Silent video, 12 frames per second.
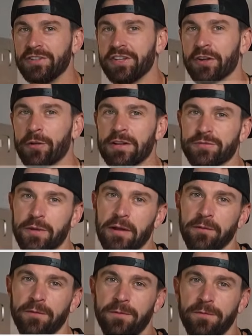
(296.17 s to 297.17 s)
it generates
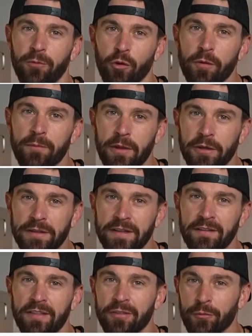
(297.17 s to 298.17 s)
around
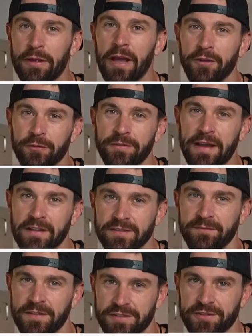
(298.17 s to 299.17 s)

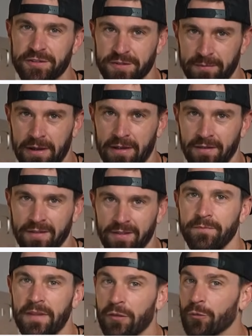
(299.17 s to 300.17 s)
4,300,000 visitors a month.
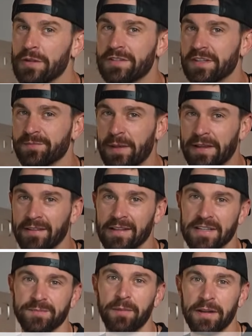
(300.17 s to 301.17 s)
Now, the reason it's making
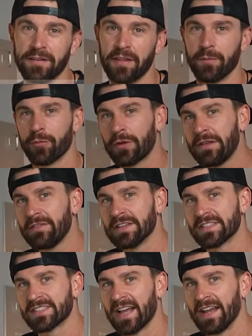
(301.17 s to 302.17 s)
less money than the
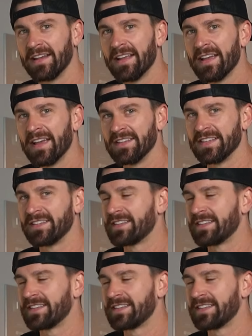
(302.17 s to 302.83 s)
previous site is